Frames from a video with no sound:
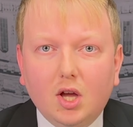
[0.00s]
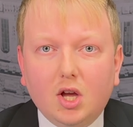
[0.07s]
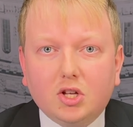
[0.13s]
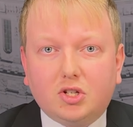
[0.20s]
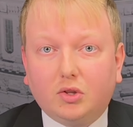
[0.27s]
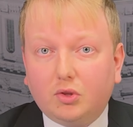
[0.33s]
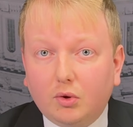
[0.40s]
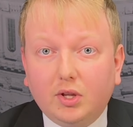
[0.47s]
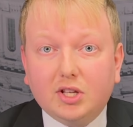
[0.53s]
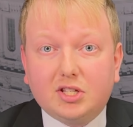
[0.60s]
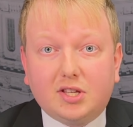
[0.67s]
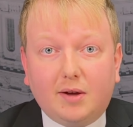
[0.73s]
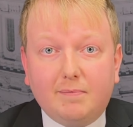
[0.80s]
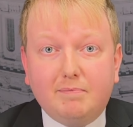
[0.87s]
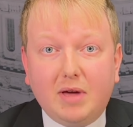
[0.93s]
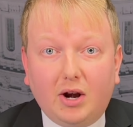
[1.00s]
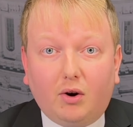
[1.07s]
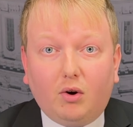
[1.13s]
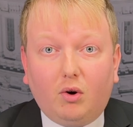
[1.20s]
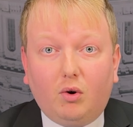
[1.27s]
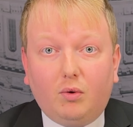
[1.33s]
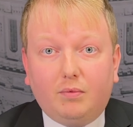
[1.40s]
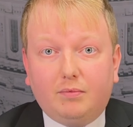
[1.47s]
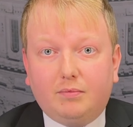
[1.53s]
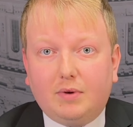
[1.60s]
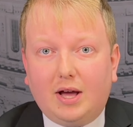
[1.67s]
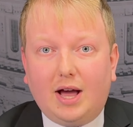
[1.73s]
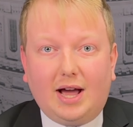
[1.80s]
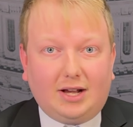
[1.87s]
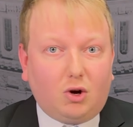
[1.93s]
So through this mineral
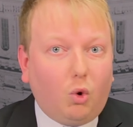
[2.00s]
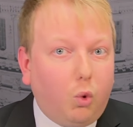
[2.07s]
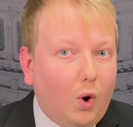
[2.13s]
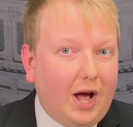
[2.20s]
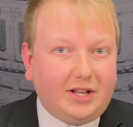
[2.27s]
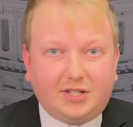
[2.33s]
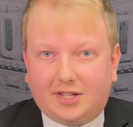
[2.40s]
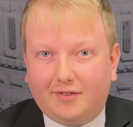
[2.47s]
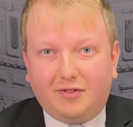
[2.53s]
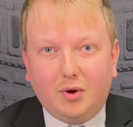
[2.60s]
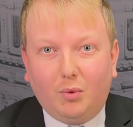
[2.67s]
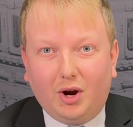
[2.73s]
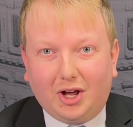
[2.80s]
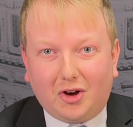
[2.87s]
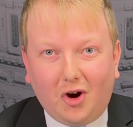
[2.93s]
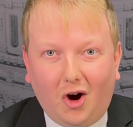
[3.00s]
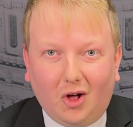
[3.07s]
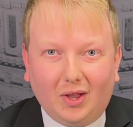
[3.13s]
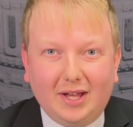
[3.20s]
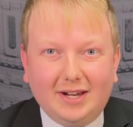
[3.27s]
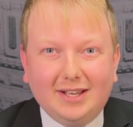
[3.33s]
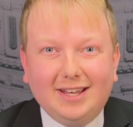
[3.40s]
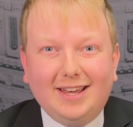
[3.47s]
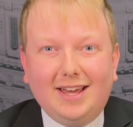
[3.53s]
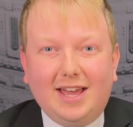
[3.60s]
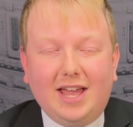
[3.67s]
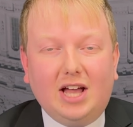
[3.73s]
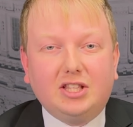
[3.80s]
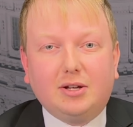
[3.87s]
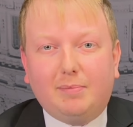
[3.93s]
quest, if you want to call it,
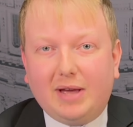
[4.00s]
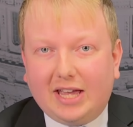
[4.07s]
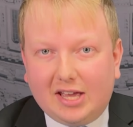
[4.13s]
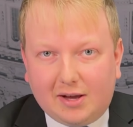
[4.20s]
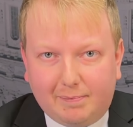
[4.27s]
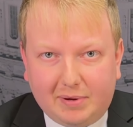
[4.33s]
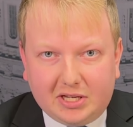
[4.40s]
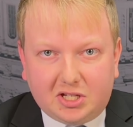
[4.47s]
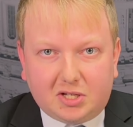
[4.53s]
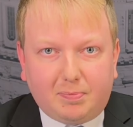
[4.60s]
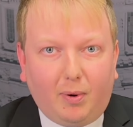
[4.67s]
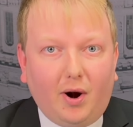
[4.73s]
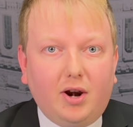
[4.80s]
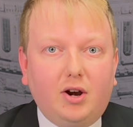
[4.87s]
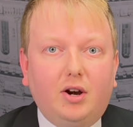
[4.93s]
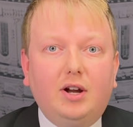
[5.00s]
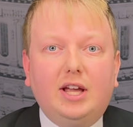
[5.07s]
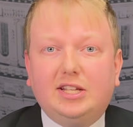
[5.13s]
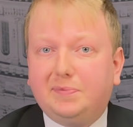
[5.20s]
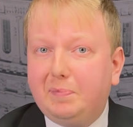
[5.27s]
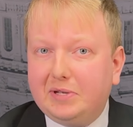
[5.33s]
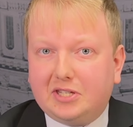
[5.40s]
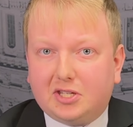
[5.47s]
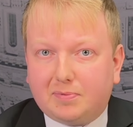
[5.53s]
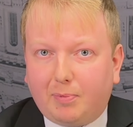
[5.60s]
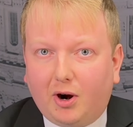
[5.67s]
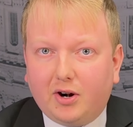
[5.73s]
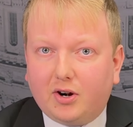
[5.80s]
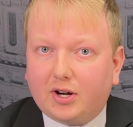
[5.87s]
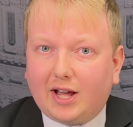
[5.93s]
he ends up making a business partner. His business
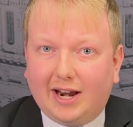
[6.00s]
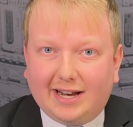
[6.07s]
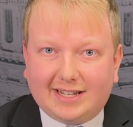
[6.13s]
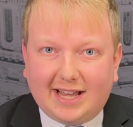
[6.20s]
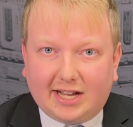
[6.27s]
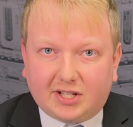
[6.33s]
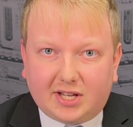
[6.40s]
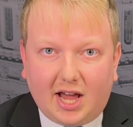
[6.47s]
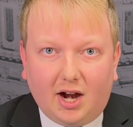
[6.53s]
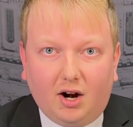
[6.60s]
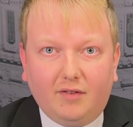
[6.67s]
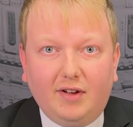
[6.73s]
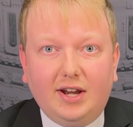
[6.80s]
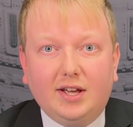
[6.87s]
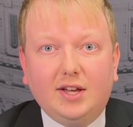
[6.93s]
partner kind of takes care of it,